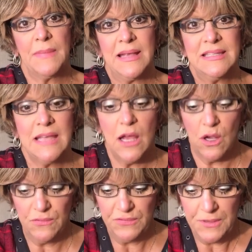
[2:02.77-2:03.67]

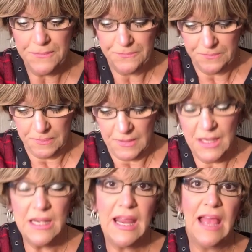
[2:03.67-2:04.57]
myself, I
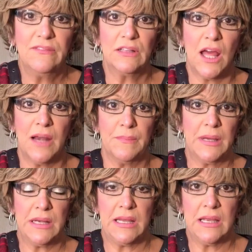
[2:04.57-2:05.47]
didn't have a lot of
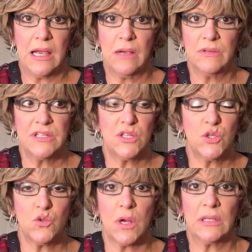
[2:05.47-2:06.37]
money. I was a
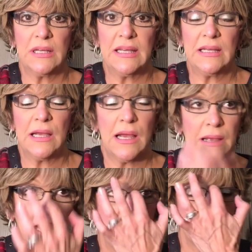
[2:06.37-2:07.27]
struggling uh,
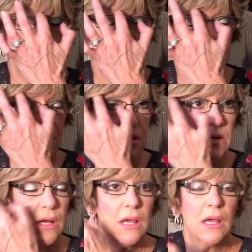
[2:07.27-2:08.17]
hairdresser
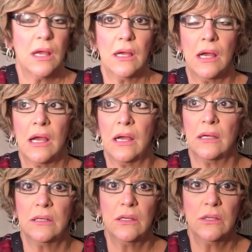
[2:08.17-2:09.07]
uh,
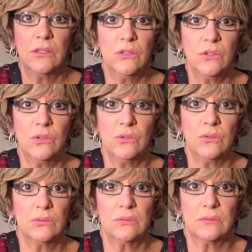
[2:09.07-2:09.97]

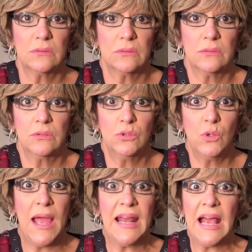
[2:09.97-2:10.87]
who, who
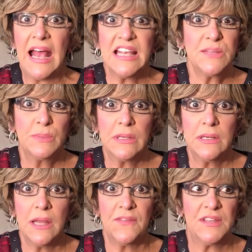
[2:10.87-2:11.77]
had a
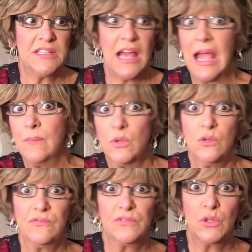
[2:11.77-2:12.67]
husband at the time
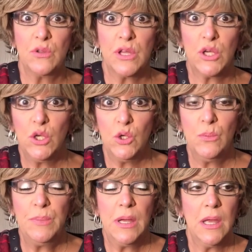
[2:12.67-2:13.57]
who flew the
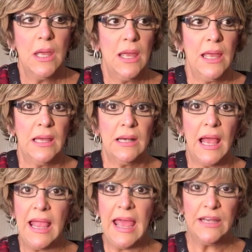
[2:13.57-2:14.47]
coop, and
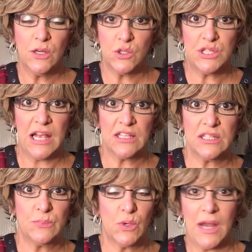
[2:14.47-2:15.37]
I had no child
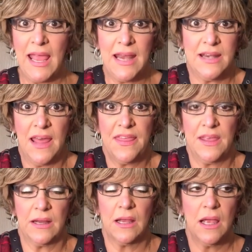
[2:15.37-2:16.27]
support. I had
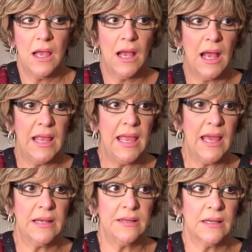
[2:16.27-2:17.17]
nothing. I
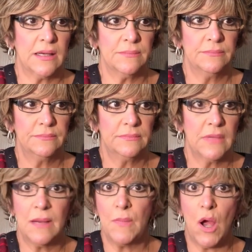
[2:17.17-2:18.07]
had um,
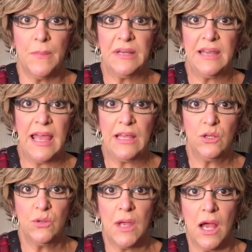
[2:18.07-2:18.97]
a mom and dad
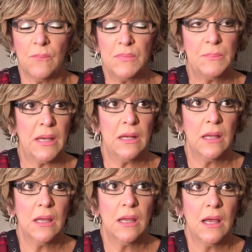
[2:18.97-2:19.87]
who helped, but
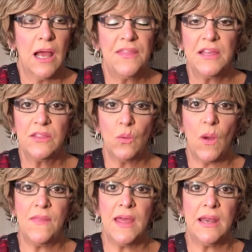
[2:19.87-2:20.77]
I think the
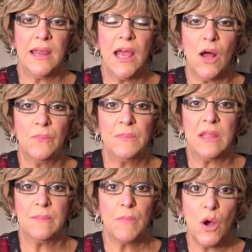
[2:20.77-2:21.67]
one that helped me
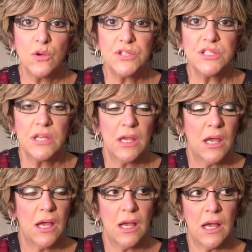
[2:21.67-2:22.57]
the most
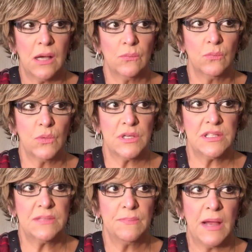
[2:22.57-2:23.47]
uh,
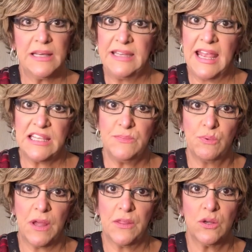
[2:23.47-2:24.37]
was my dad's
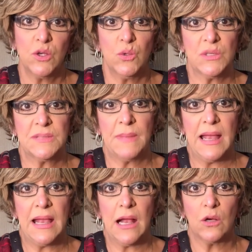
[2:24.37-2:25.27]
brother, who was
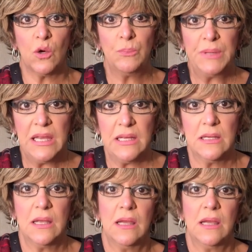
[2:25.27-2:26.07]
my Uncle Pete.